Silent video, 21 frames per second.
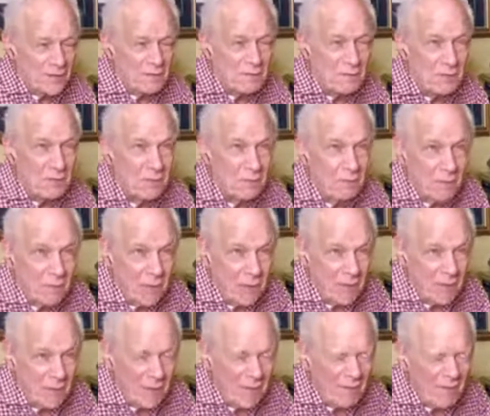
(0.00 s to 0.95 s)
it's been
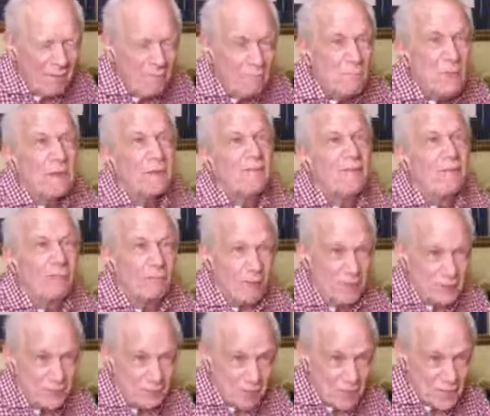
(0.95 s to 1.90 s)
a bit of a
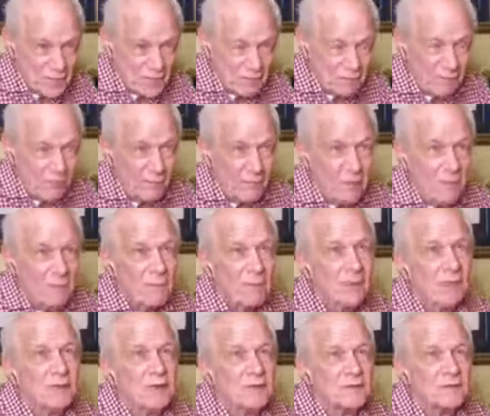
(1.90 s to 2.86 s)
frustration for me
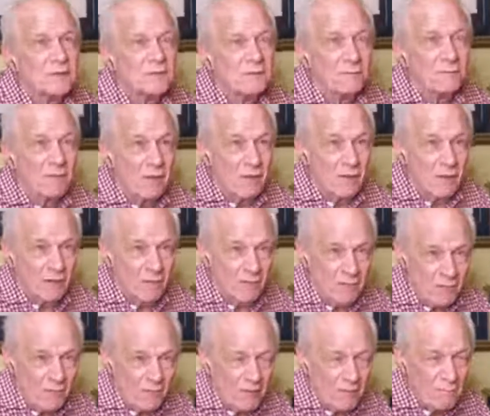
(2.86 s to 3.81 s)
because
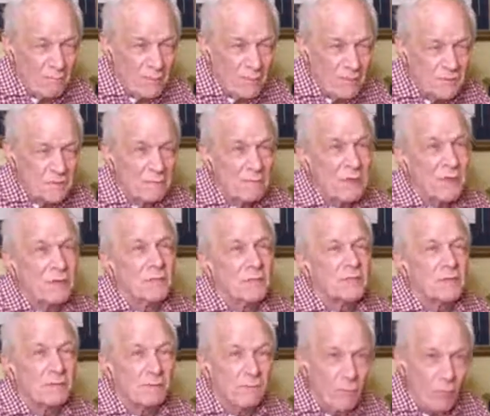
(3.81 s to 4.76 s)
there have been some
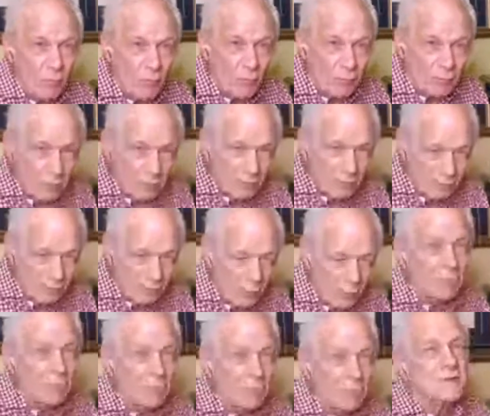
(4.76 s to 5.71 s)
interesting
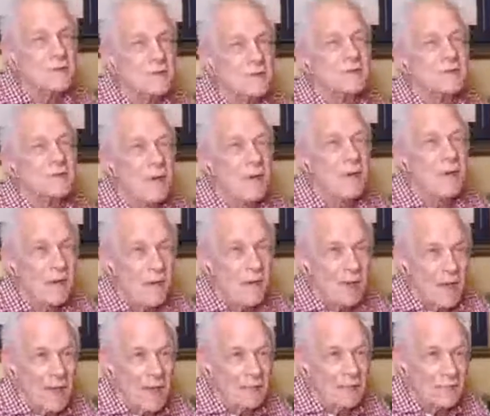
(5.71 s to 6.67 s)
vocal glitches
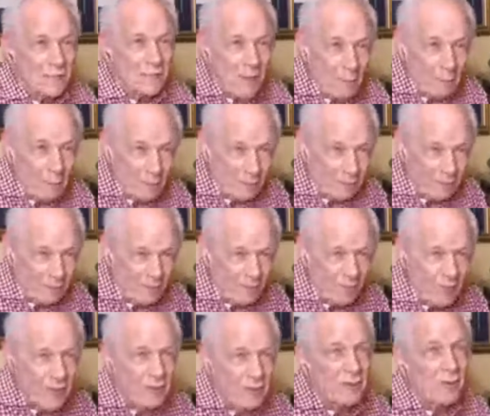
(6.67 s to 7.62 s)
and a couple of
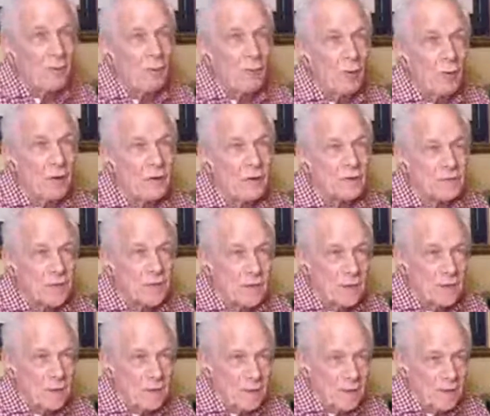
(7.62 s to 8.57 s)
forgetting words,
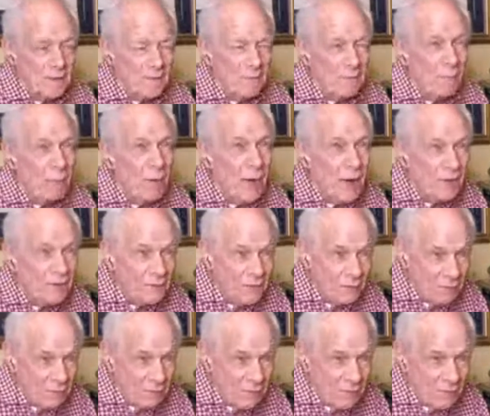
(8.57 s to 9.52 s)

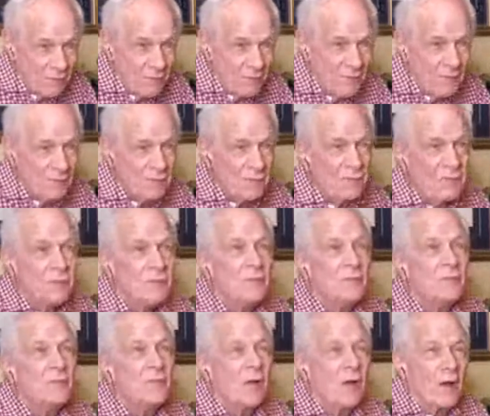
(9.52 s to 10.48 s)
but
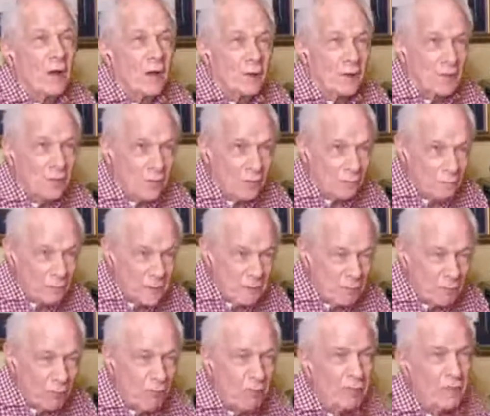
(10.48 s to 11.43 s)
you are good
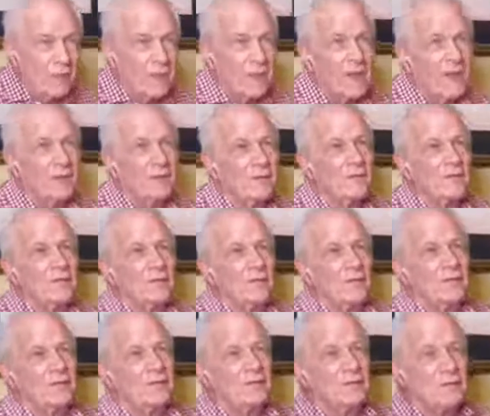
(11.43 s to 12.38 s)
people, and
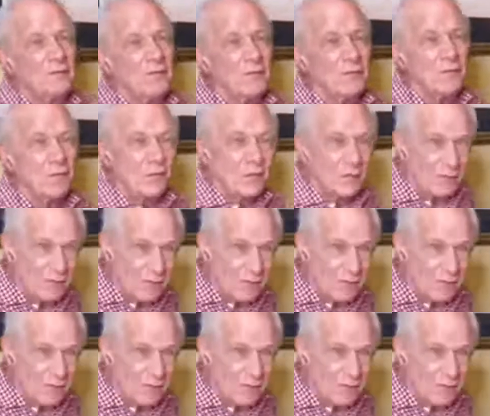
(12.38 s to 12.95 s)
you